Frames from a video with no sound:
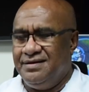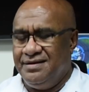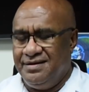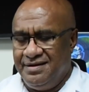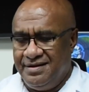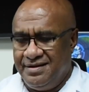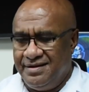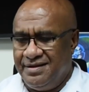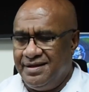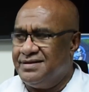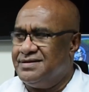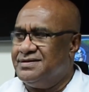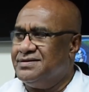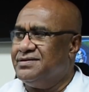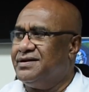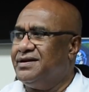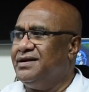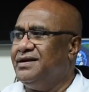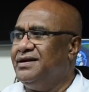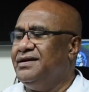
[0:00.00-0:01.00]
That's
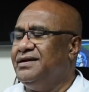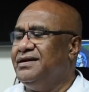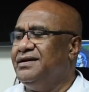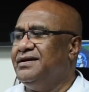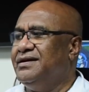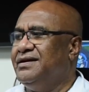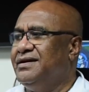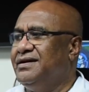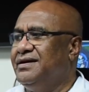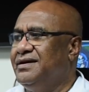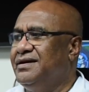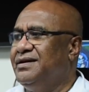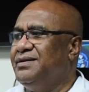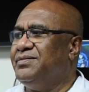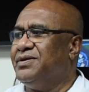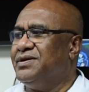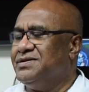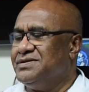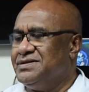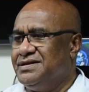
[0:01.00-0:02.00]
already
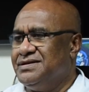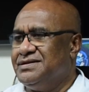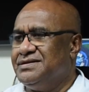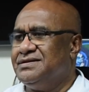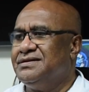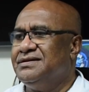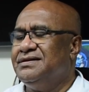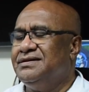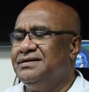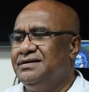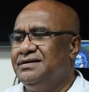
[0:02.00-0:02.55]
in process.